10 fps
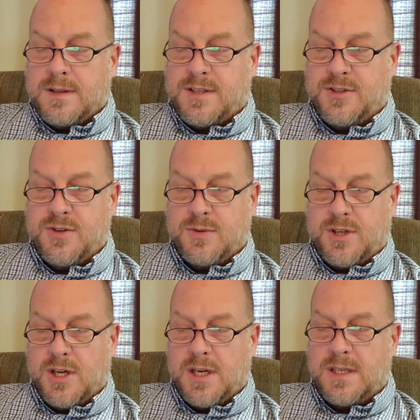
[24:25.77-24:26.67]
to do
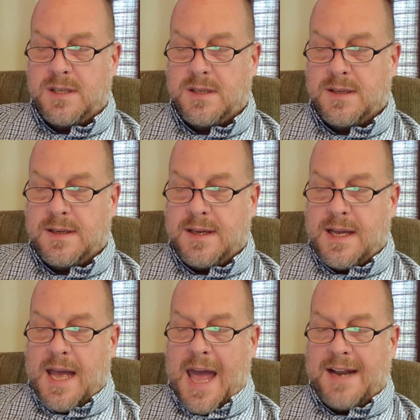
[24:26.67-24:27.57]
good,
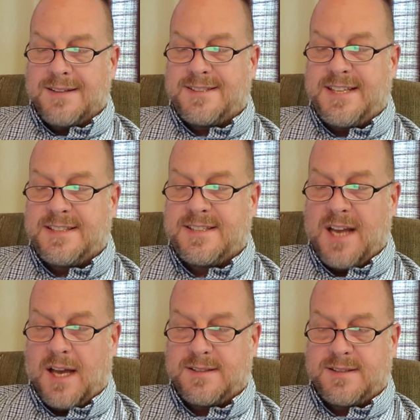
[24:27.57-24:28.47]
and assist
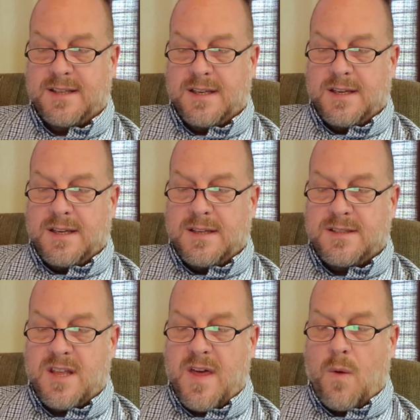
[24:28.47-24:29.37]
us
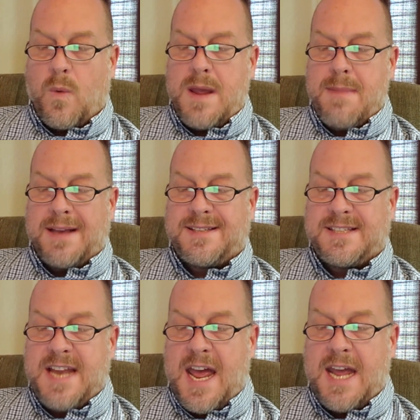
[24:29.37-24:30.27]
so that we may
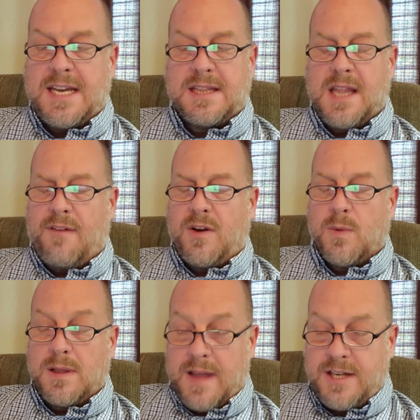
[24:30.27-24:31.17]
stay in loving
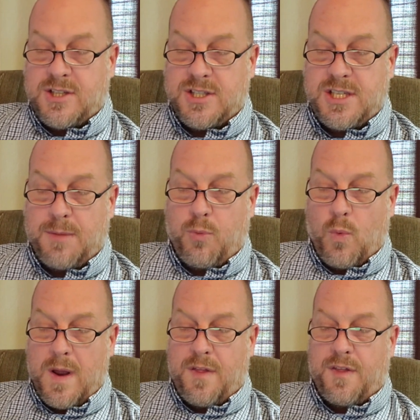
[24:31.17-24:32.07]
relationship
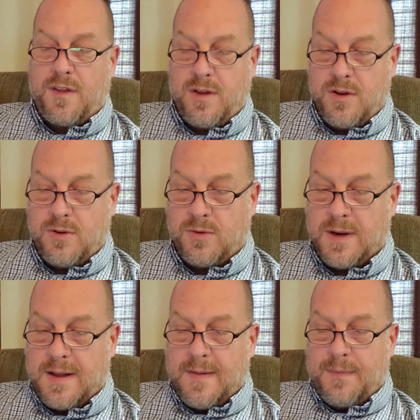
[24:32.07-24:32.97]
with you
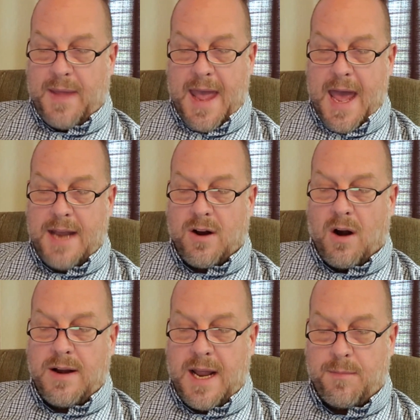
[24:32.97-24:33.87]
and
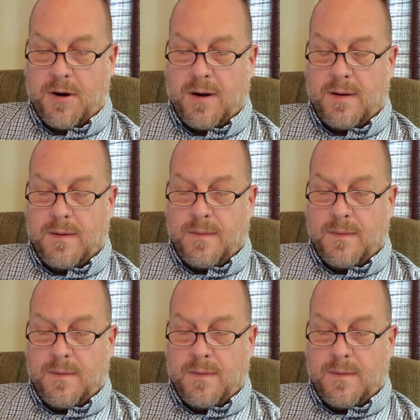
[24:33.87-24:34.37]
our neighbor.